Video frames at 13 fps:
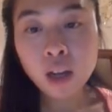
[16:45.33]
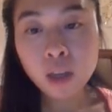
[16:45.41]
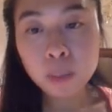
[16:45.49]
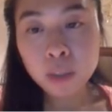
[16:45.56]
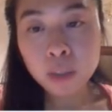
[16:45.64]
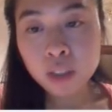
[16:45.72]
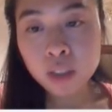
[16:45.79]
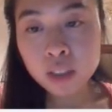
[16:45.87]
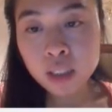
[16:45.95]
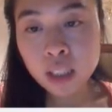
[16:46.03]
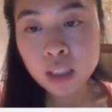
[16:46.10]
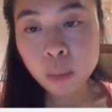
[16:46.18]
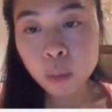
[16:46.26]
But in this
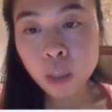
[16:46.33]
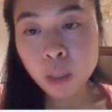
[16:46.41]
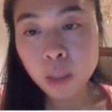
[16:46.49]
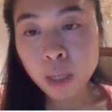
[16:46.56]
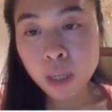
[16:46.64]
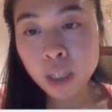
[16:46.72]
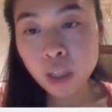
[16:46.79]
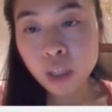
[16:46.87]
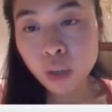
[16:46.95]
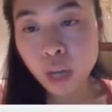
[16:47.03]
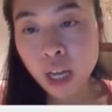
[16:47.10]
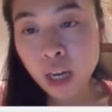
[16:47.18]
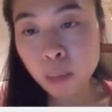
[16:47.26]
case, I'm going to come back
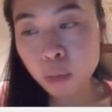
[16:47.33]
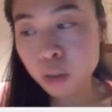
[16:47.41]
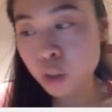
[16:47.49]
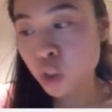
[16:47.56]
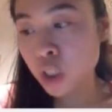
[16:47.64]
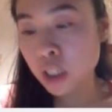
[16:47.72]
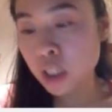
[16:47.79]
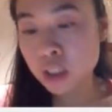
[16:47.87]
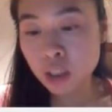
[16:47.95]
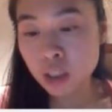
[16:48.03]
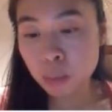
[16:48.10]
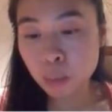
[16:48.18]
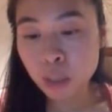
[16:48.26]
here and I'm going to change
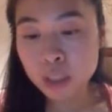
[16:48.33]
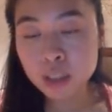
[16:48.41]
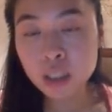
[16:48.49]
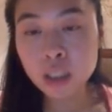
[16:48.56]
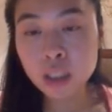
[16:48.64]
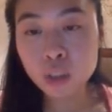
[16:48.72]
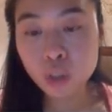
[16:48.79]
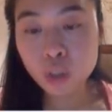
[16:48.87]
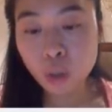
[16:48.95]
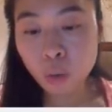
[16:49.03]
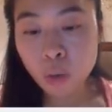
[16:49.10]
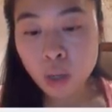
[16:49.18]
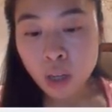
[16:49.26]
out the pricing.
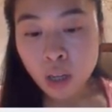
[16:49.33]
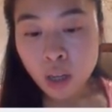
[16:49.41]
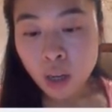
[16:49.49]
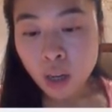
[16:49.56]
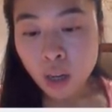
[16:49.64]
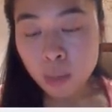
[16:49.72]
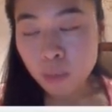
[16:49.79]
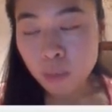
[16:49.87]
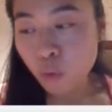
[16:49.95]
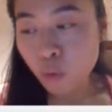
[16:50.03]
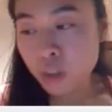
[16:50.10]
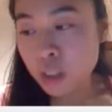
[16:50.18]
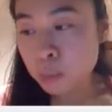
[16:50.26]
So
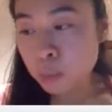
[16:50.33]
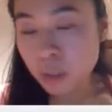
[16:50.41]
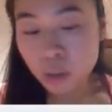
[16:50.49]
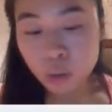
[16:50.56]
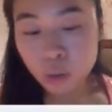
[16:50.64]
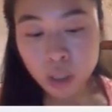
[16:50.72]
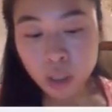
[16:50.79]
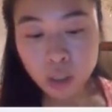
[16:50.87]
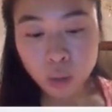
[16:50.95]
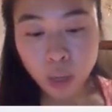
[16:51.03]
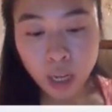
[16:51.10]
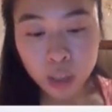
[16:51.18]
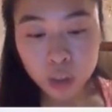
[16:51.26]
for this bundle,
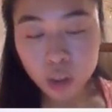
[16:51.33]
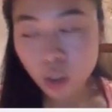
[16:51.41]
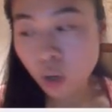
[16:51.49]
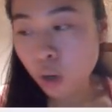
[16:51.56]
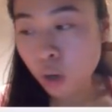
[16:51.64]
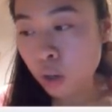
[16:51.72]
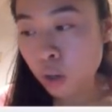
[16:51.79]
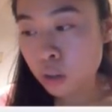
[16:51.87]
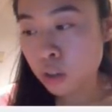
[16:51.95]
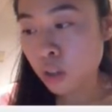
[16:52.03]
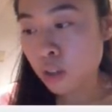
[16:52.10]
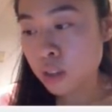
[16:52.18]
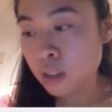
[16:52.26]
it'll actually
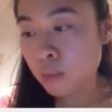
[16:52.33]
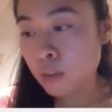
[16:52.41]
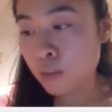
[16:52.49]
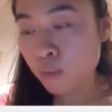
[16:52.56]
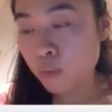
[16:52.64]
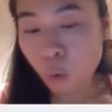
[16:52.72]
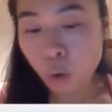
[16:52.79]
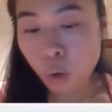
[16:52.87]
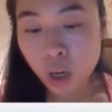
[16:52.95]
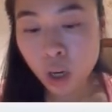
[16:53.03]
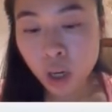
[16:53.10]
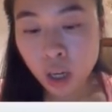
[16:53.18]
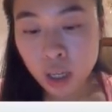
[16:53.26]
cost
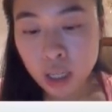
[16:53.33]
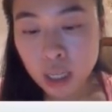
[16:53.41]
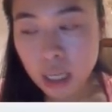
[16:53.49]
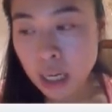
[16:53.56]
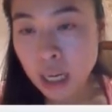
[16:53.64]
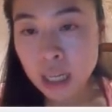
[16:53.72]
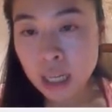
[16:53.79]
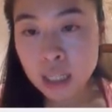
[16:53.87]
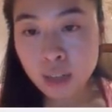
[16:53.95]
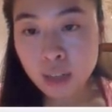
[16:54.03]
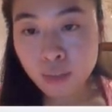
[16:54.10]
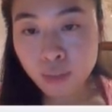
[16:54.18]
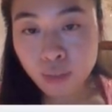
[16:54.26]

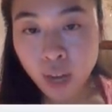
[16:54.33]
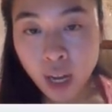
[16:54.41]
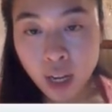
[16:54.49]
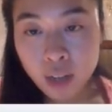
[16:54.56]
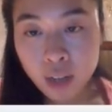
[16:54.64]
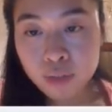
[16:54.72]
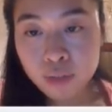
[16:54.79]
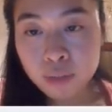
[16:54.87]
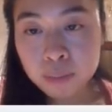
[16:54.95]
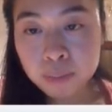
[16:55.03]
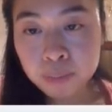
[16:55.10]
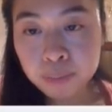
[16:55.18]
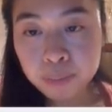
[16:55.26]
$74.95.
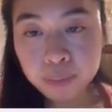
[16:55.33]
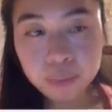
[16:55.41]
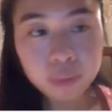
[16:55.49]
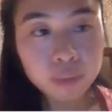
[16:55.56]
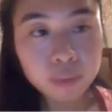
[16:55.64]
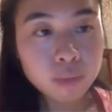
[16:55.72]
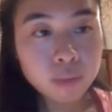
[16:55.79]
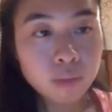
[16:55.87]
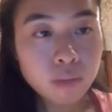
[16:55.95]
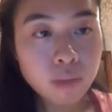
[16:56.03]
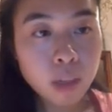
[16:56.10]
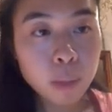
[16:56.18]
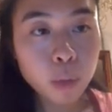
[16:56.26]

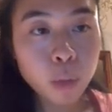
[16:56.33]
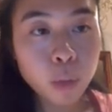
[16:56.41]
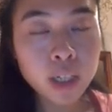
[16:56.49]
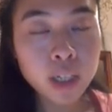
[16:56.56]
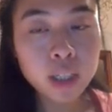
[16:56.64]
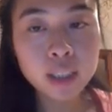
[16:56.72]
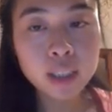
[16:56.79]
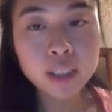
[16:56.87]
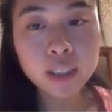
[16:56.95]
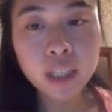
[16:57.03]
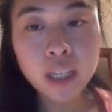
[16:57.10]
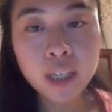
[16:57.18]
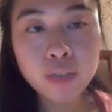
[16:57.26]
And go ahead and click
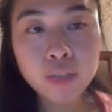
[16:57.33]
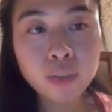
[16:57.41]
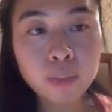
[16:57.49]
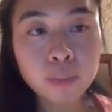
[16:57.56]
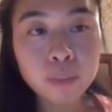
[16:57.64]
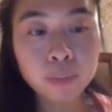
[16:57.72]
save